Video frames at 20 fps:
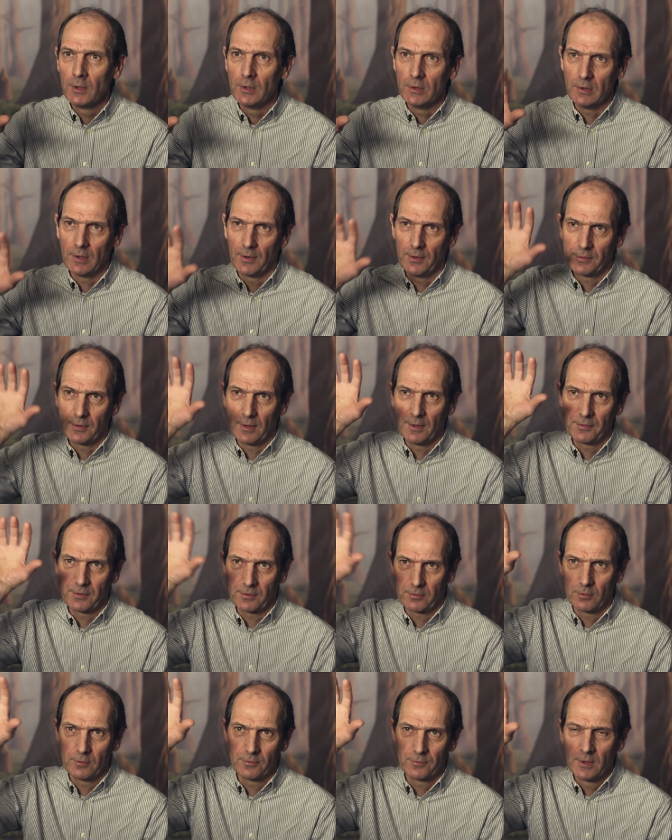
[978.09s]
You know, there's a
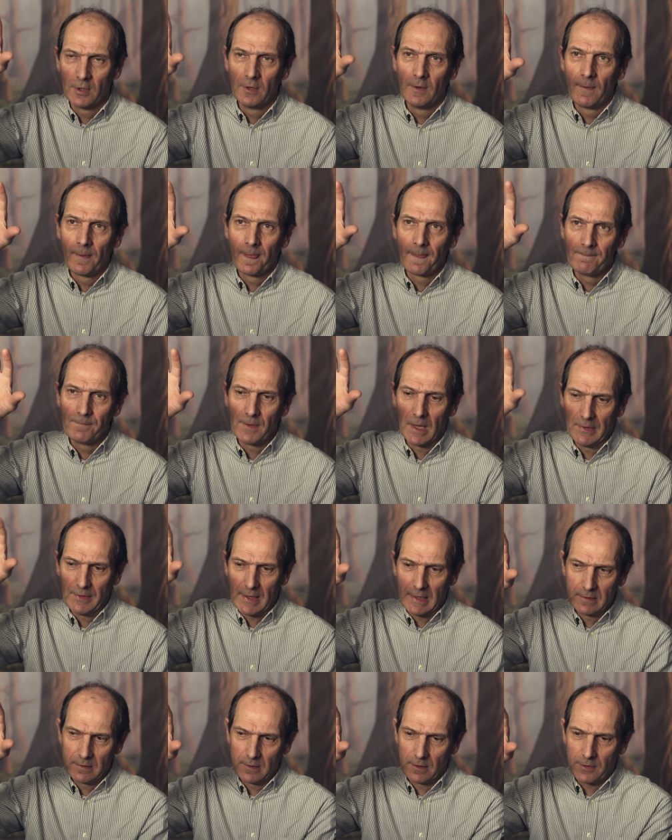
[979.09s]
sort of, and
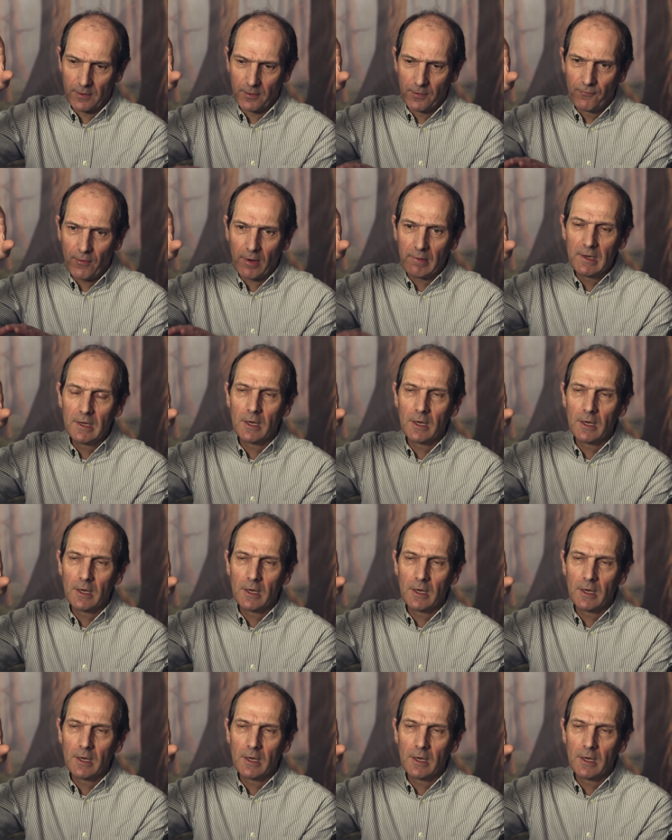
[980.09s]
then the very